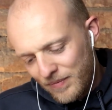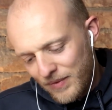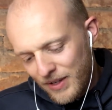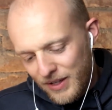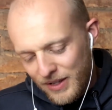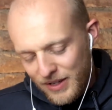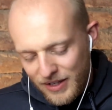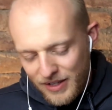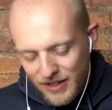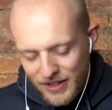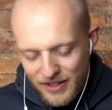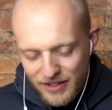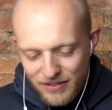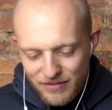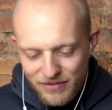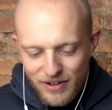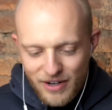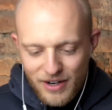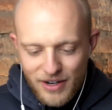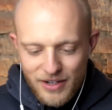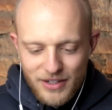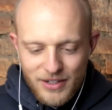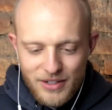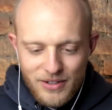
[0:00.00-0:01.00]
I
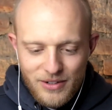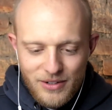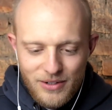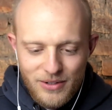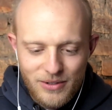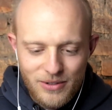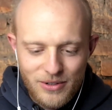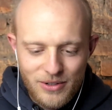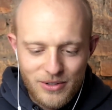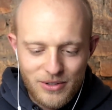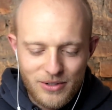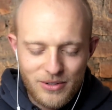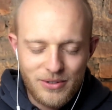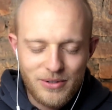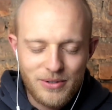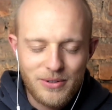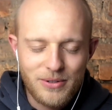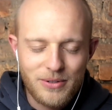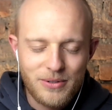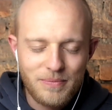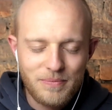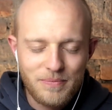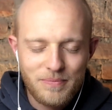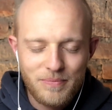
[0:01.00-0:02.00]
invite you just
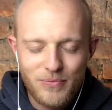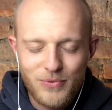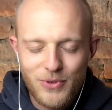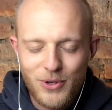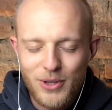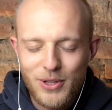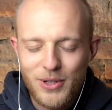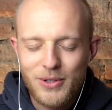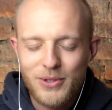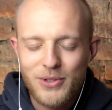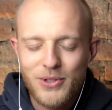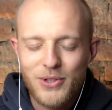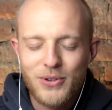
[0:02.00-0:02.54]
to close your